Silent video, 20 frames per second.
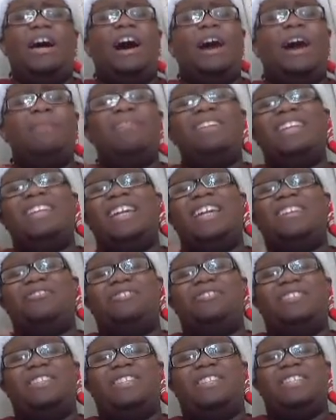I'm really
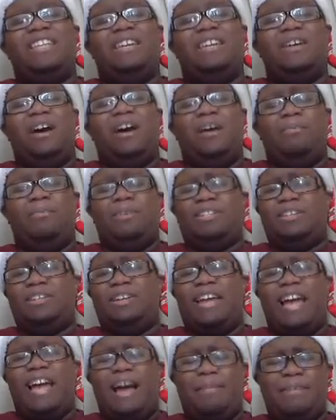interested to see uh, what's
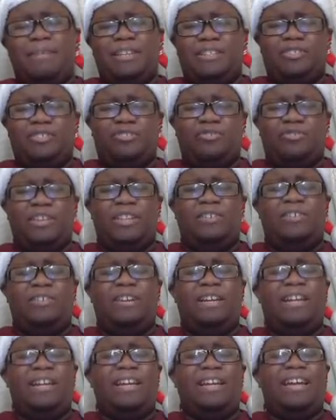going to happen in this
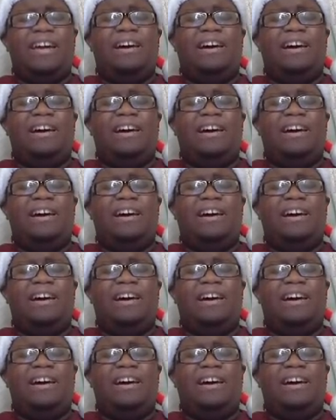trailer.